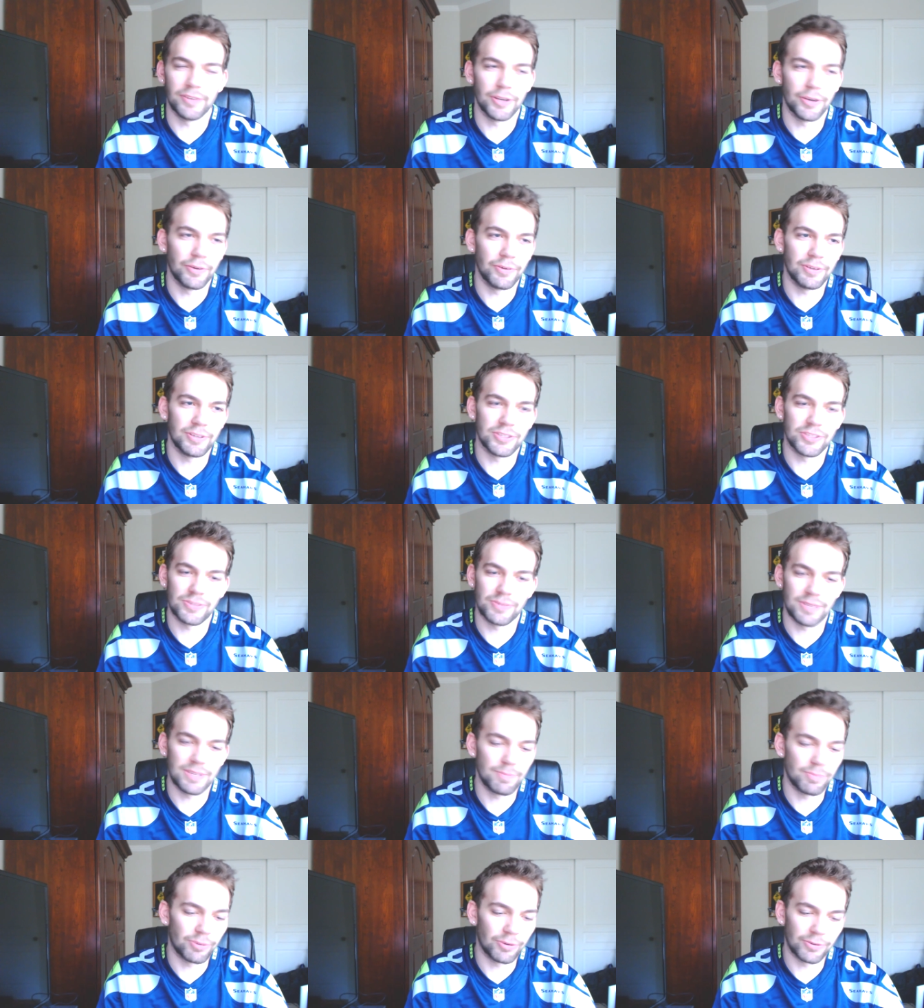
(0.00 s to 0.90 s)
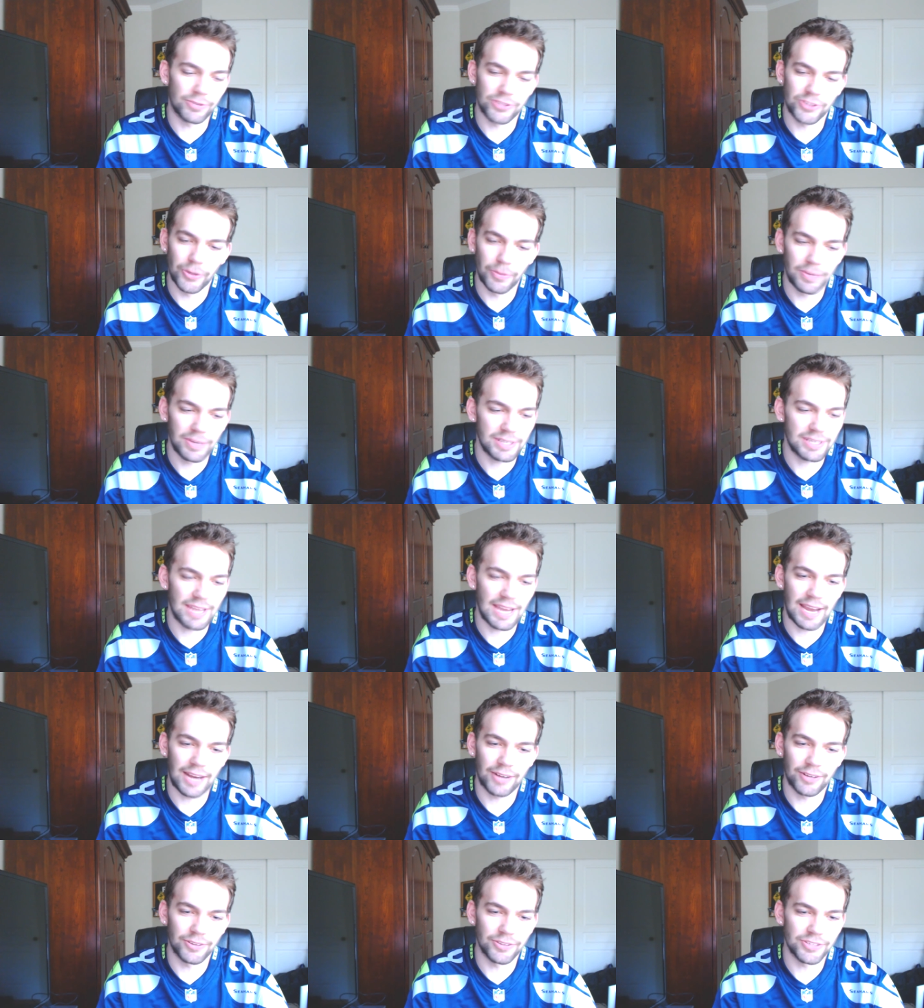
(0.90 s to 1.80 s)
he broke so many
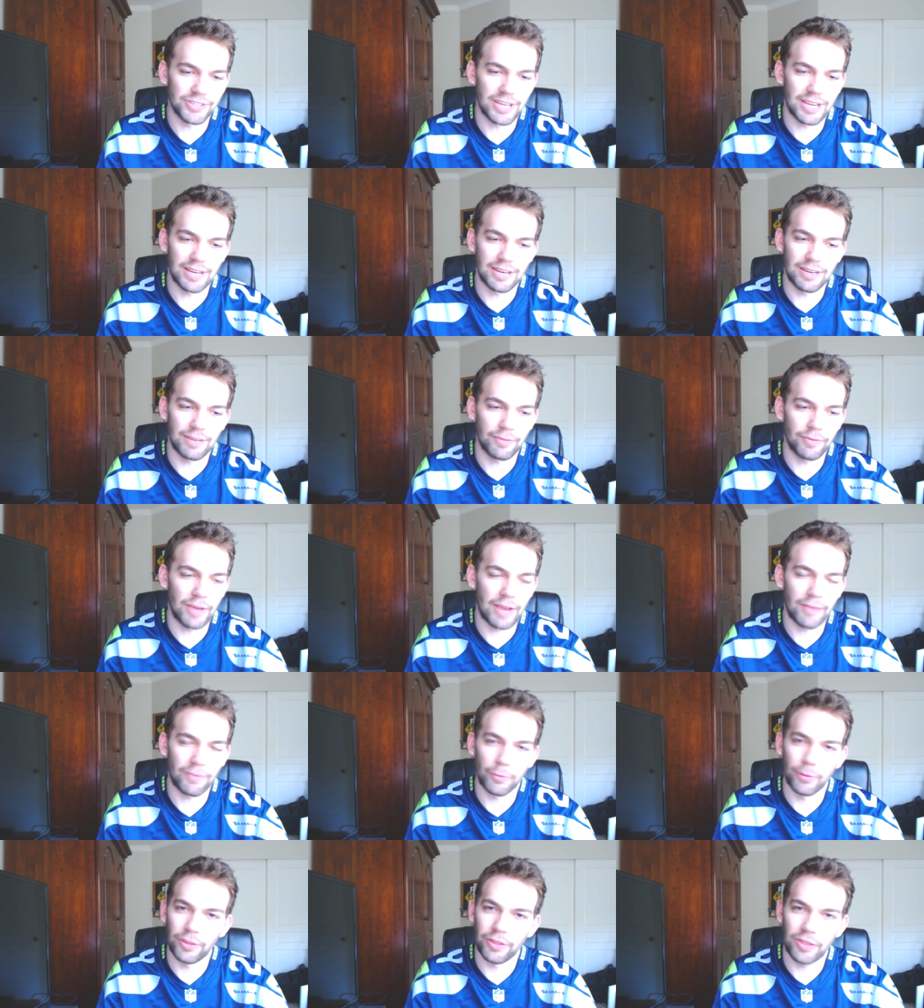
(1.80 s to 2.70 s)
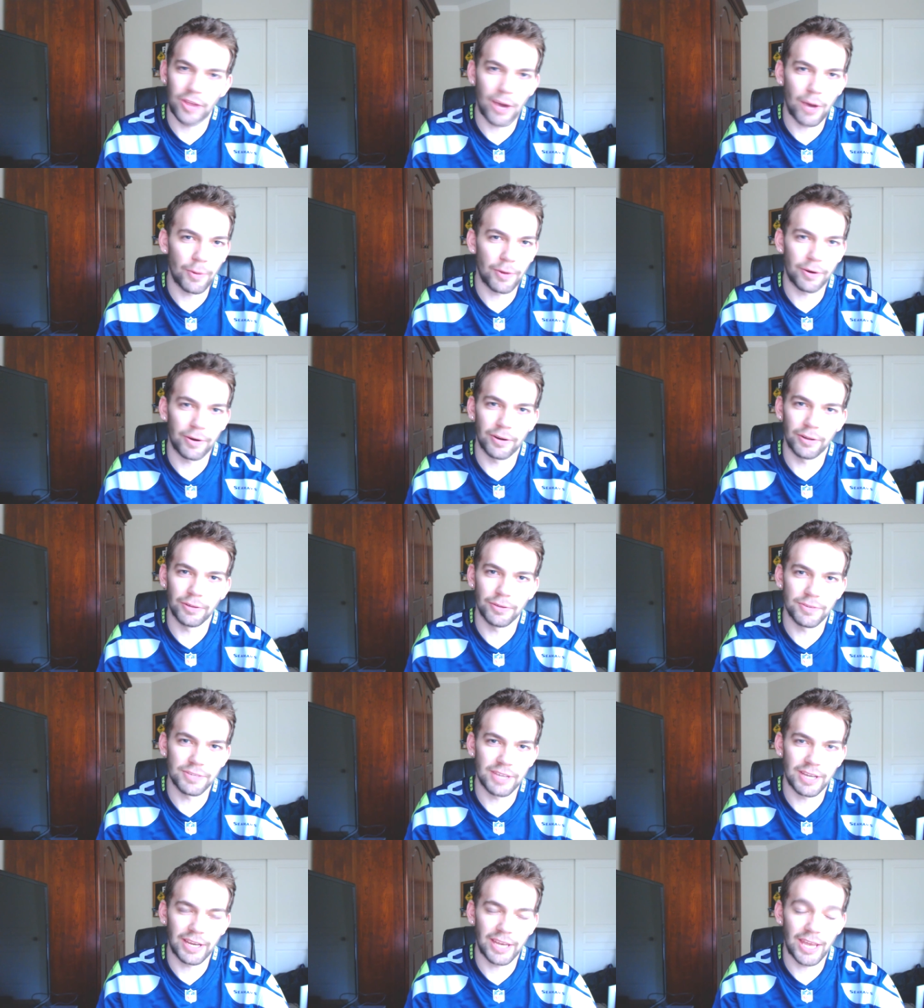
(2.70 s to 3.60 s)
tackles, and everyone thought we were going to
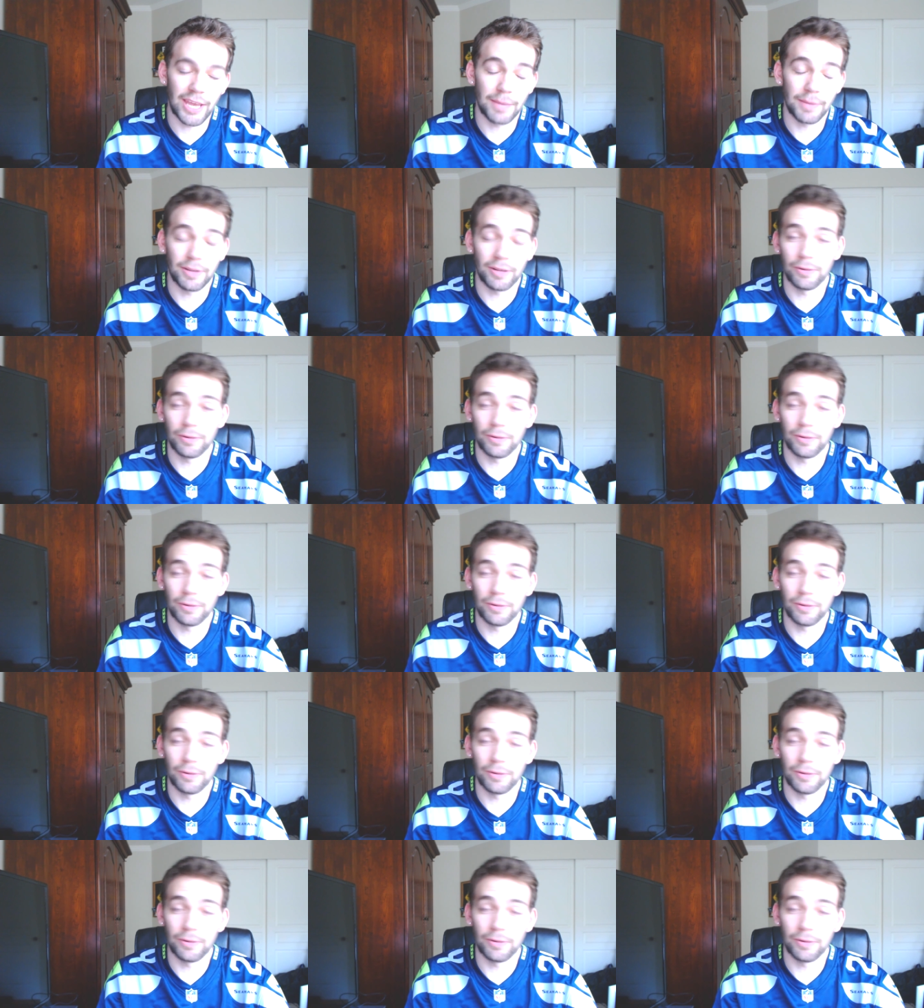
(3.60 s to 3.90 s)
lose that game,